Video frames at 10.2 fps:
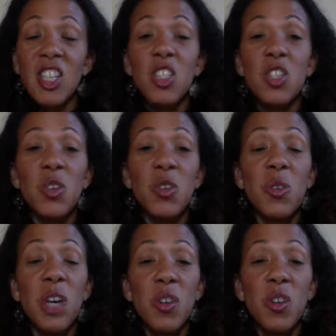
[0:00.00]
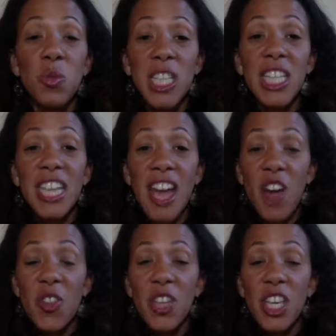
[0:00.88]
do really
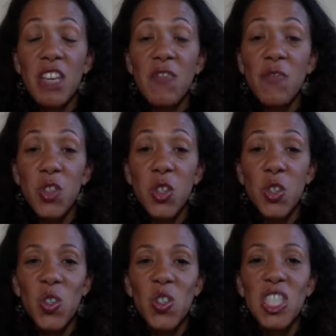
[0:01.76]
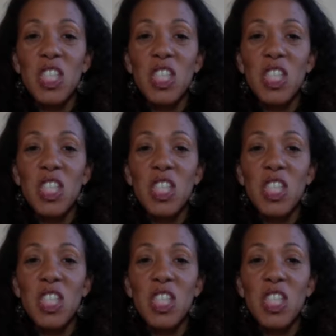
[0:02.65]
healthy foods.